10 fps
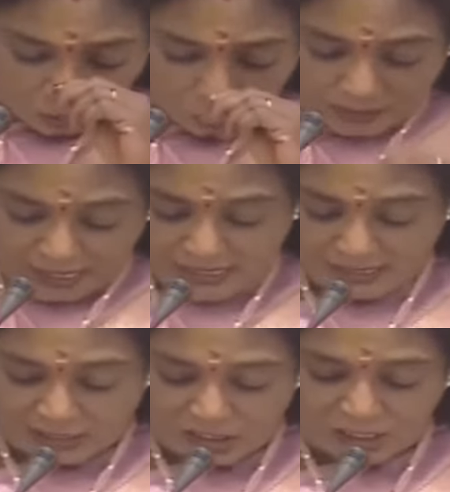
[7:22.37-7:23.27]
Through these
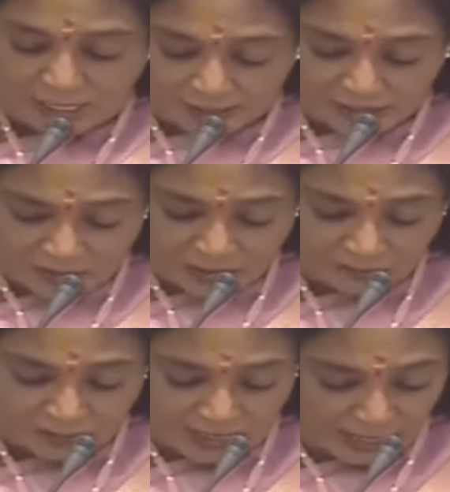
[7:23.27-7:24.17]
initiatives,
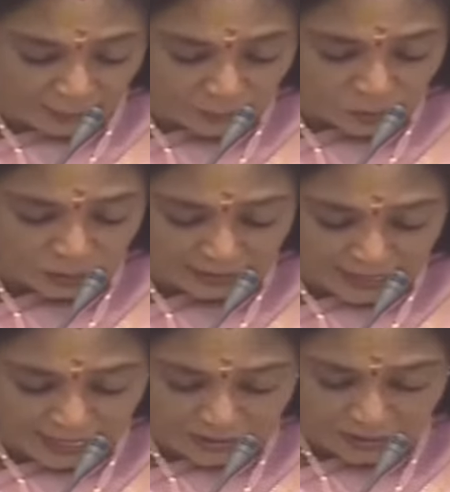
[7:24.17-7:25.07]
we aim to
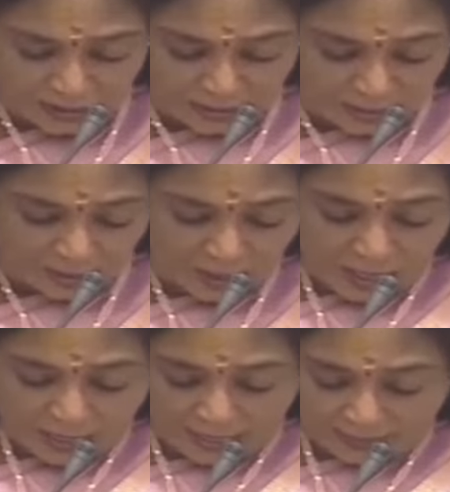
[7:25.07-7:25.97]
create a
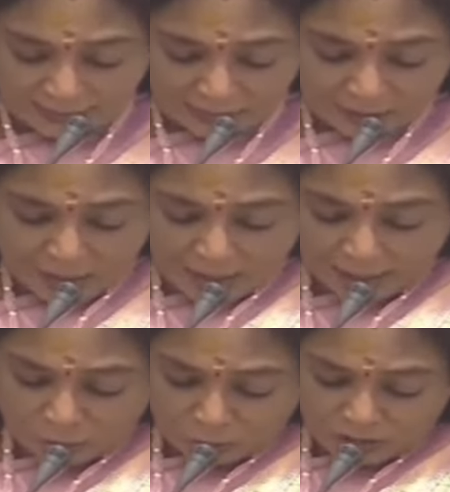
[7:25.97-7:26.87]

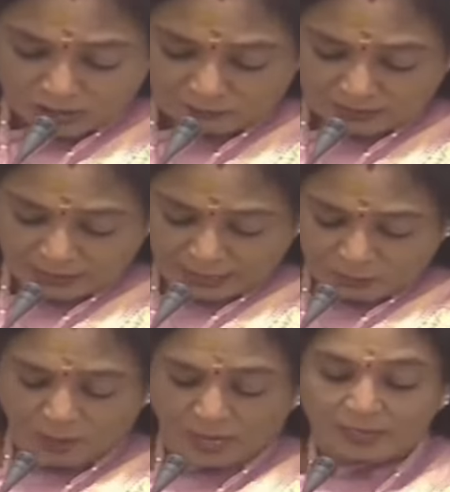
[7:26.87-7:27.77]
conducive
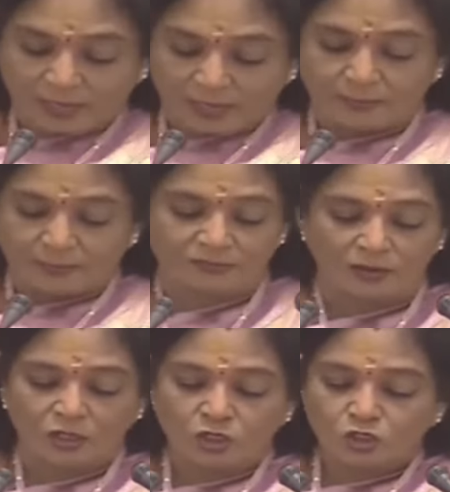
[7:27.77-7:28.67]
environment
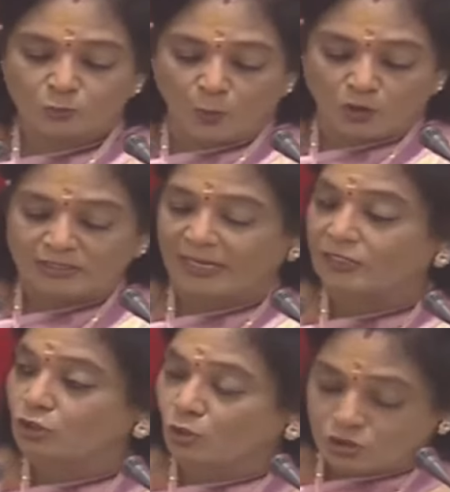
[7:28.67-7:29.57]
for sports
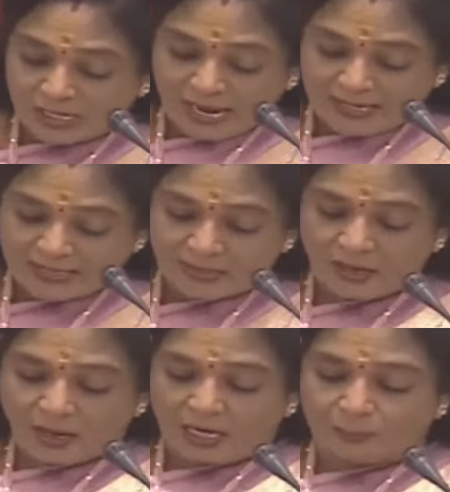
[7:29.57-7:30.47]
enthusiasts
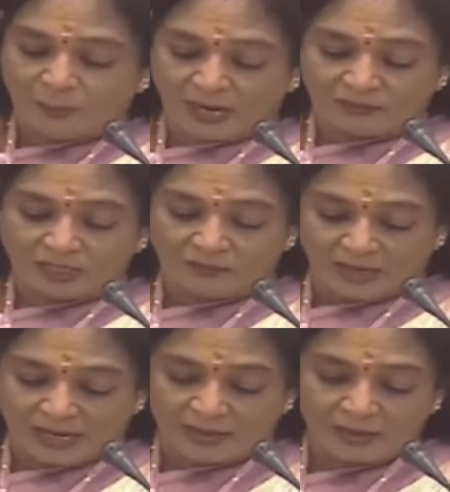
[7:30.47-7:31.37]
and pave the
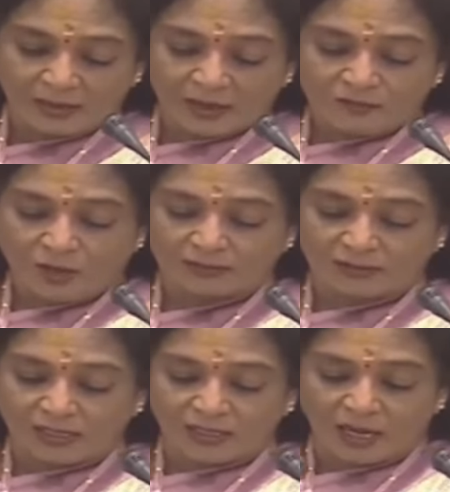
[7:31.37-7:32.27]
way for
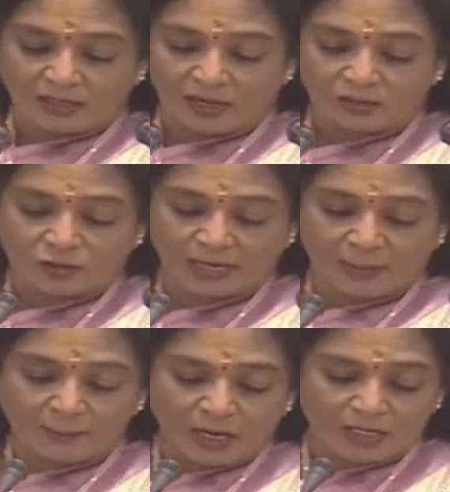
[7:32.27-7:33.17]
Telangana to
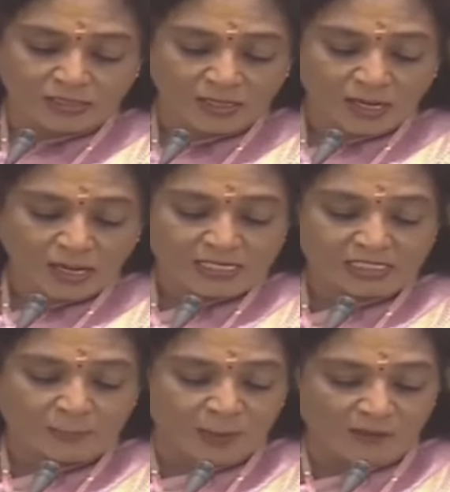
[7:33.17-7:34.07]
emerge as
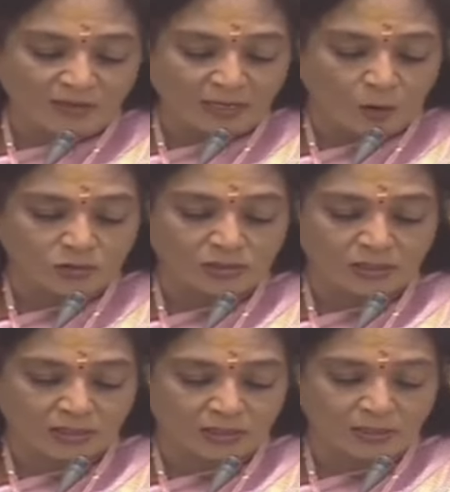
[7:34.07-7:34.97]
a powerhouse
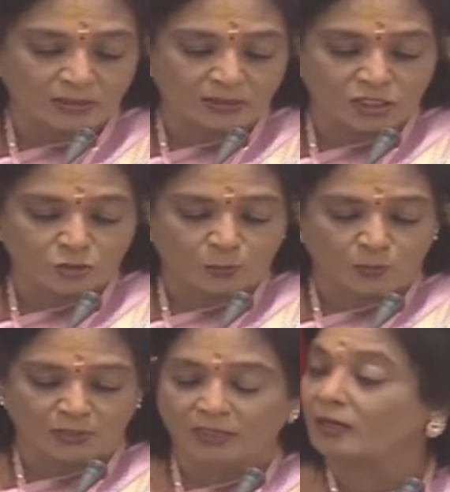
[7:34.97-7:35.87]
in the
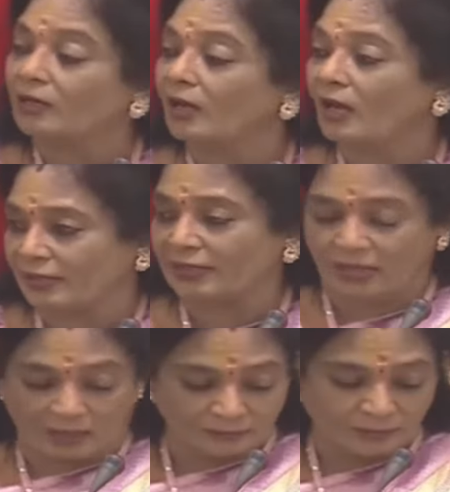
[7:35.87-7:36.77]
sporting
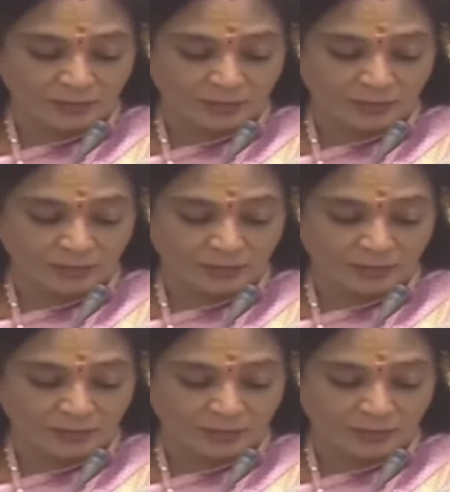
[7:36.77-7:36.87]
arena.